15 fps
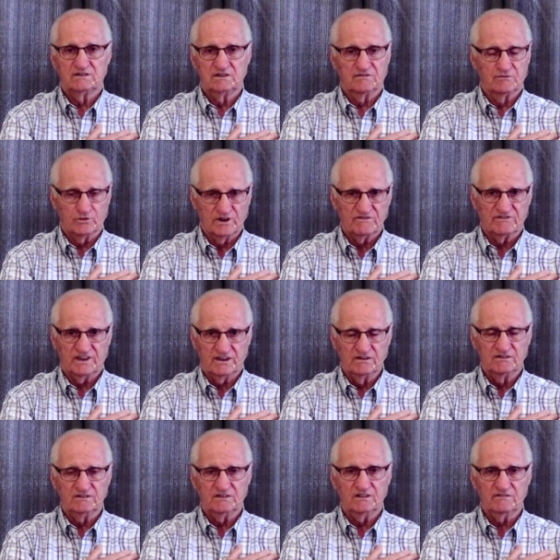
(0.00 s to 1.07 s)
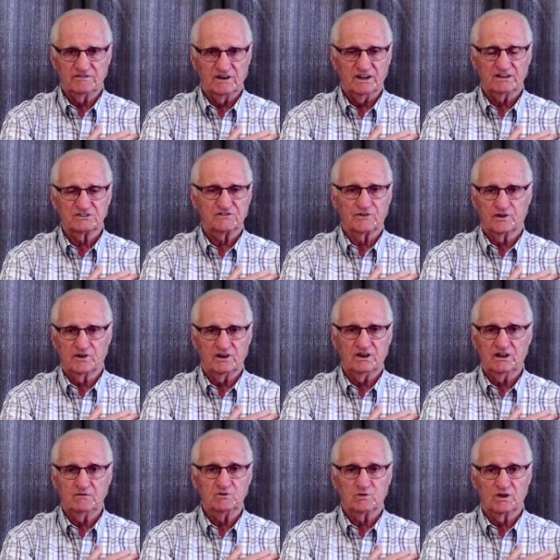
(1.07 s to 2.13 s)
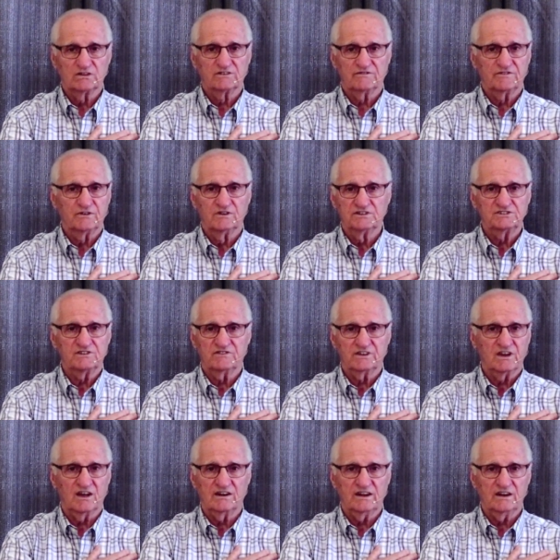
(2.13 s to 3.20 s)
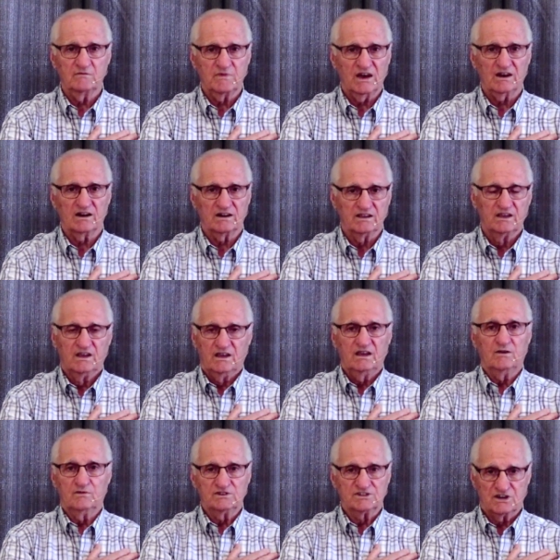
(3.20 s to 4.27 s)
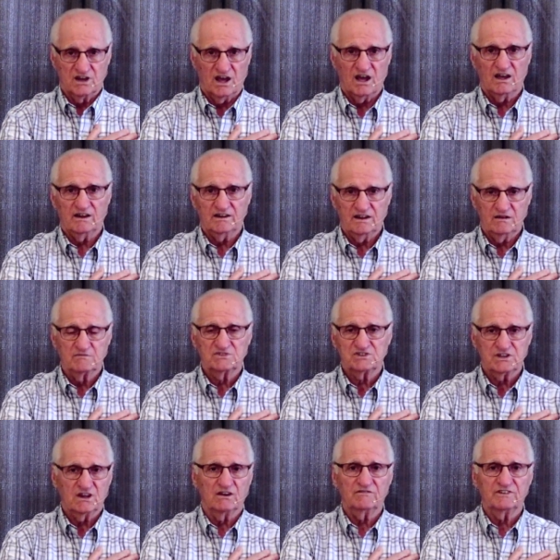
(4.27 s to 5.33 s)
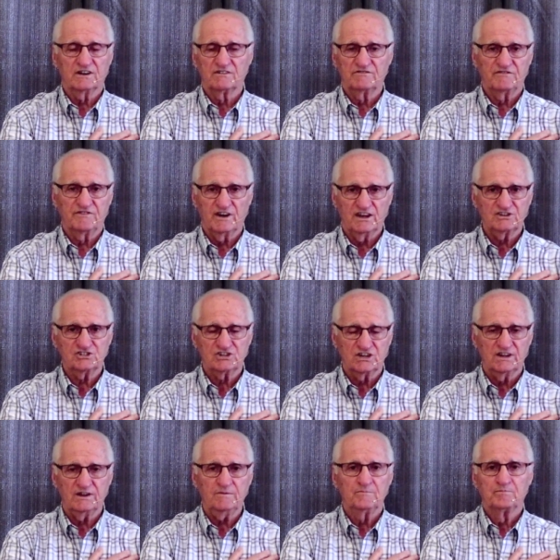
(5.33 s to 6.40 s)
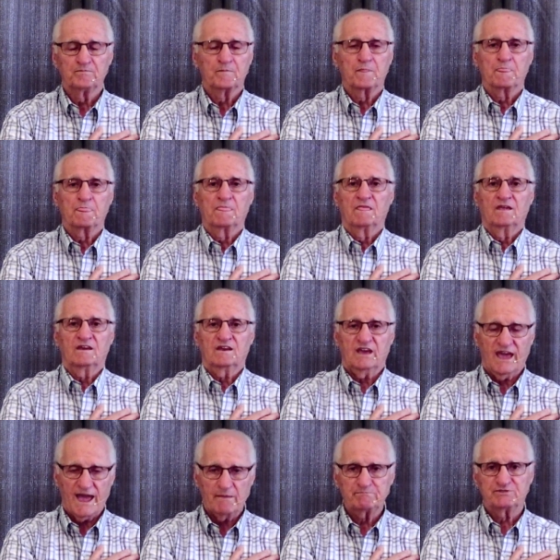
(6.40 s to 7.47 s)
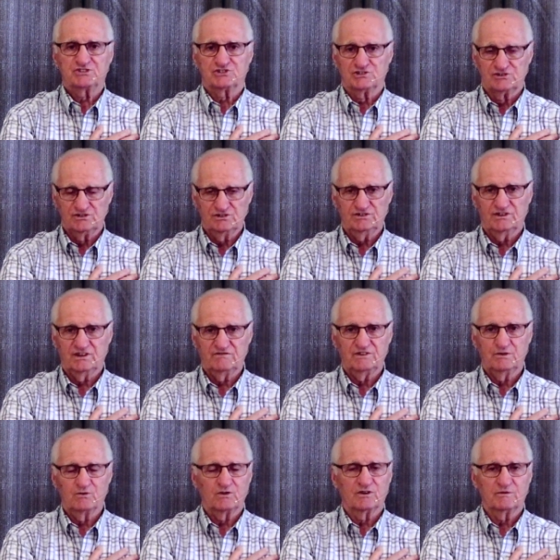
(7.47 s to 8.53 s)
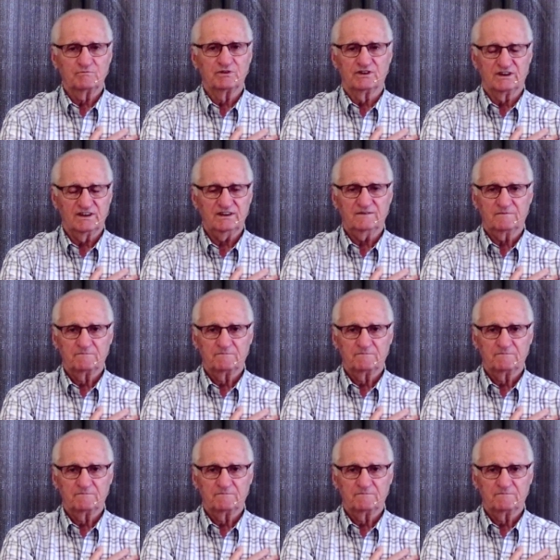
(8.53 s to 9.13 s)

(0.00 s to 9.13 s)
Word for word: revealed in the flesh, for in him dwelt the fullness of the Godhead bodily. It was God himself in a fleshly capsule, if you want to put it,